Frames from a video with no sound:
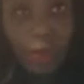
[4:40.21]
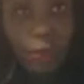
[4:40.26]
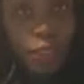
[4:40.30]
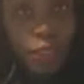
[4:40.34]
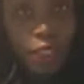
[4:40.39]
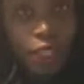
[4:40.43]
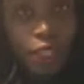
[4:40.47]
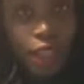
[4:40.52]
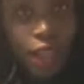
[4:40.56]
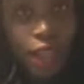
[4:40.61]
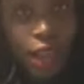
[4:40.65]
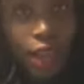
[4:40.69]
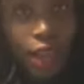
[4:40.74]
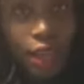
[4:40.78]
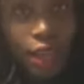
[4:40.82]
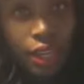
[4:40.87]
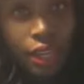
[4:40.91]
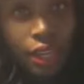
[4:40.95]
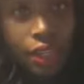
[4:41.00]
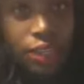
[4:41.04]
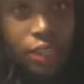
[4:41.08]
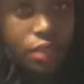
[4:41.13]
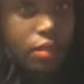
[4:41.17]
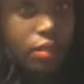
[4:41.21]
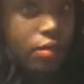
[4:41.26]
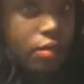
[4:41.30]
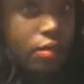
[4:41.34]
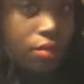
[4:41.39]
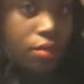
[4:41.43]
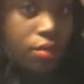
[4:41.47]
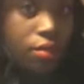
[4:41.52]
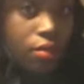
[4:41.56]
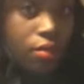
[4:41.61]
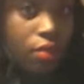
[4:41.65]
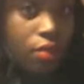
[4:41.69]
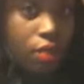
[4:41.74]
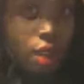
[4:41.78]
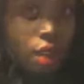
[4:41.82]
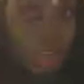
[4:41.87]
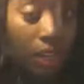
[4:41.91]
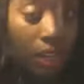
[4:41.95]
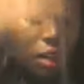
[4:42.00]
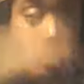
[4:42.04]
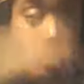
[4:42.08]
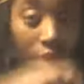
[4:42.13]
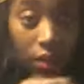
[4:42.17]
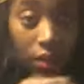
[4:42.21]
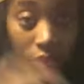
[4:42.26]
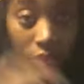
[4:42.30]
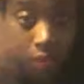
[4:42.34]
I'm going to add it right here.